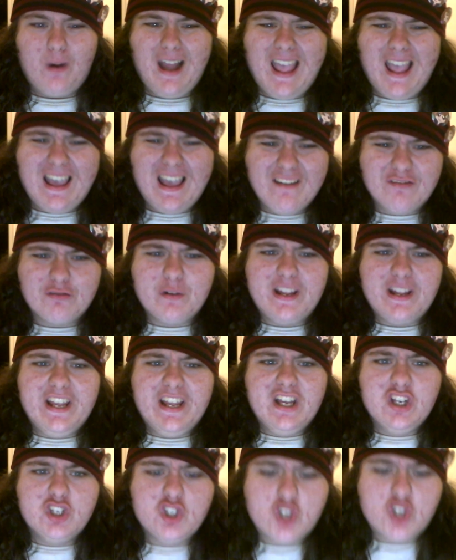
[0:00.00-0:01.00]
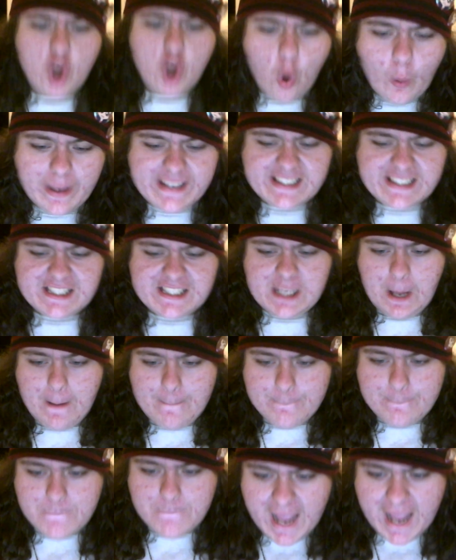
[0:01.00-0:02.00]
where every choice
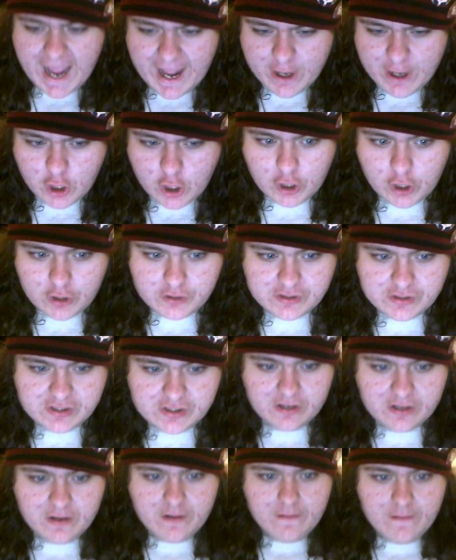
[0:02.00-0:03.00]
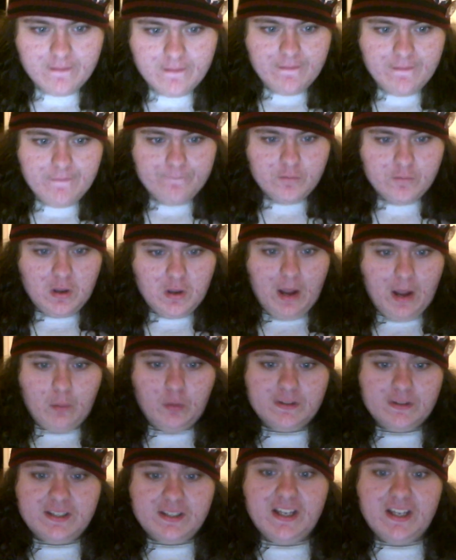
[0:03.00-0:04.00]
matters. I
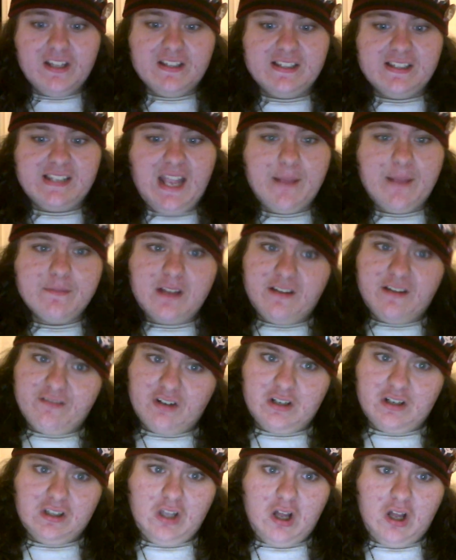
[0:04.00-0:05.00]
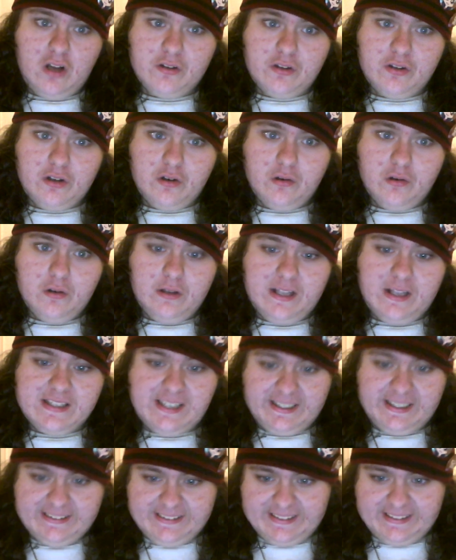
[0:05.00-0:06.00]
will tell you, this game's not very long though, it's
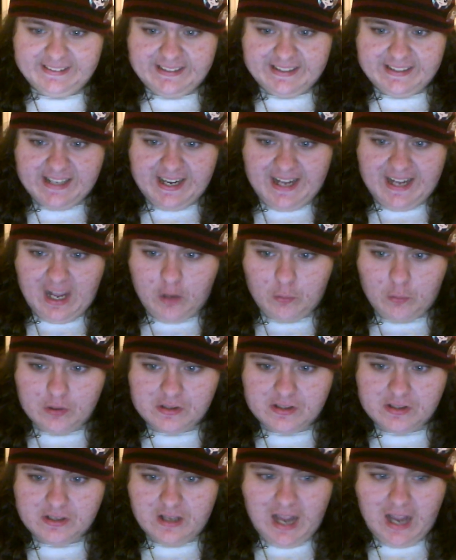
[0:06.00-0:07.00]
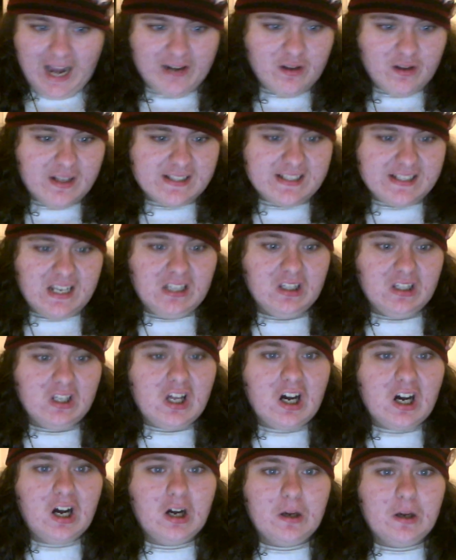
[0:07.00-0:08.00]
like 6 to 10 hours. I know that's not
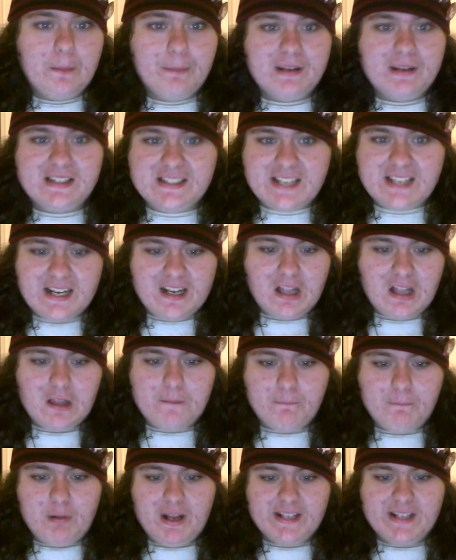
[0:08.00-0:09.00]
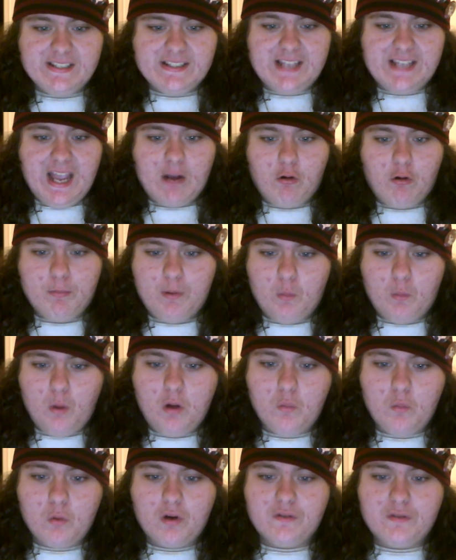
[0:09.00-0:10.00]
long, but its $10 price tag will be
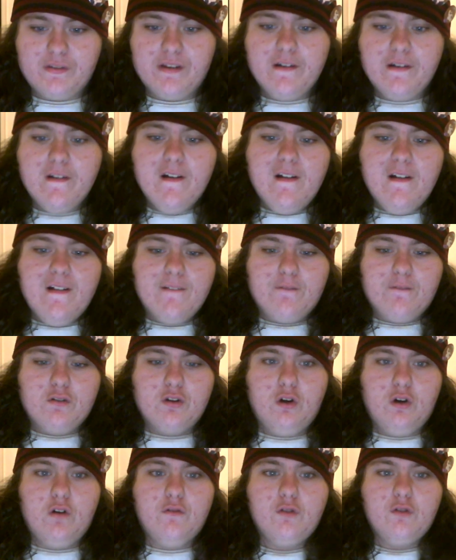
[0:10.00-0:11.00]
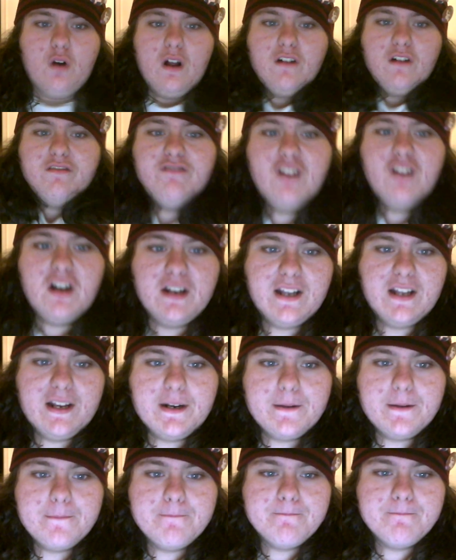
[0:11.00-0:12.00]
well worth it for the overall fun
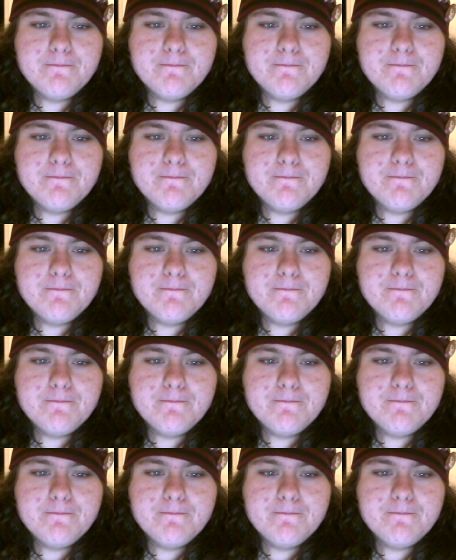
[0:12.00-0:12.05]
and...